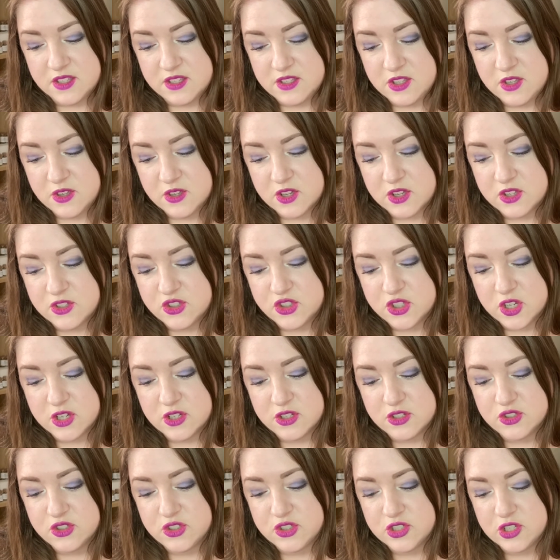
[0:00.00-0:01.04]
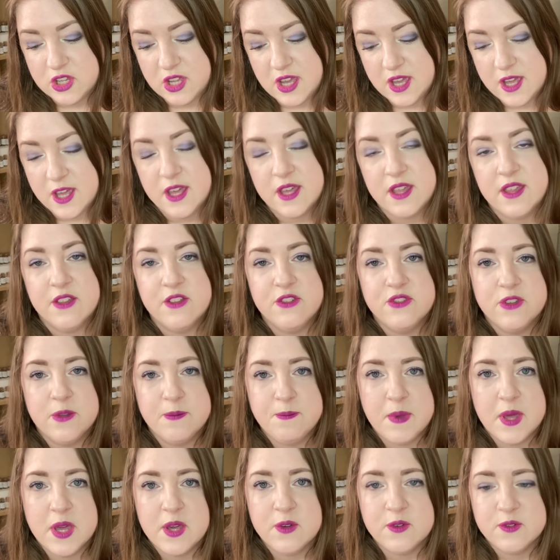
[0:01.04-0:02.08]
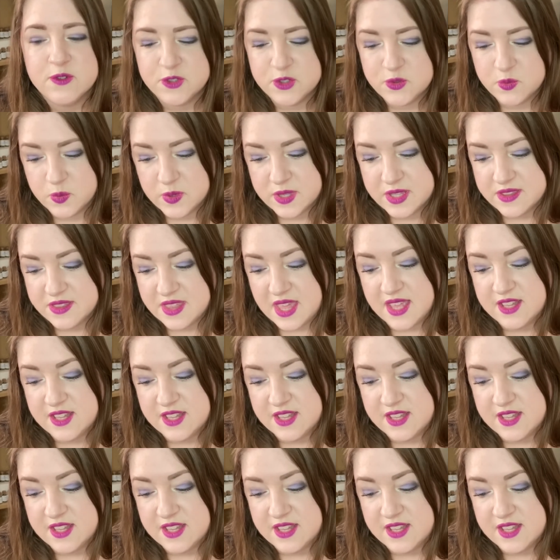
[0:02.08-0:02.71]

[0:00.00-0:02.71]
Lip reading: you can charge the bells with